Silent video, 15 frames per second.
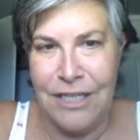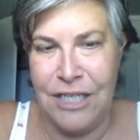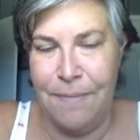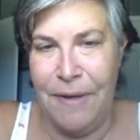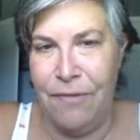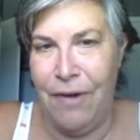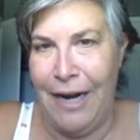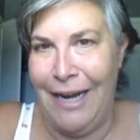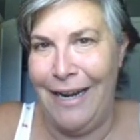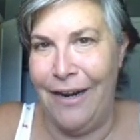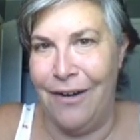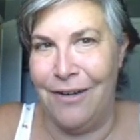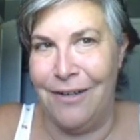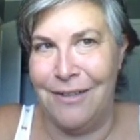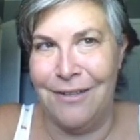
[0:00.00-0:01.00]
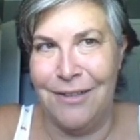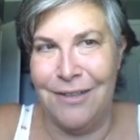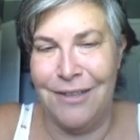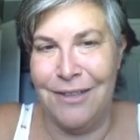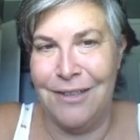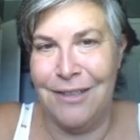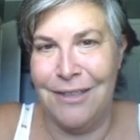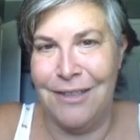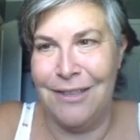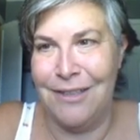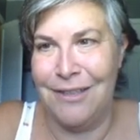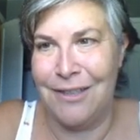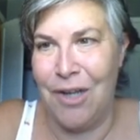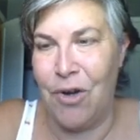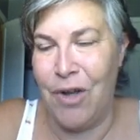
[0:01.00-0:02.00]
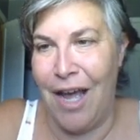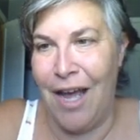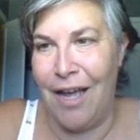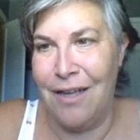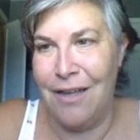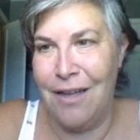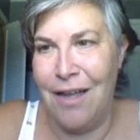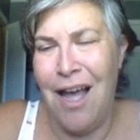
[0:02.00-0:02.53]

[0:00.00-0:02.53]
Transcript: to be right here. Okay.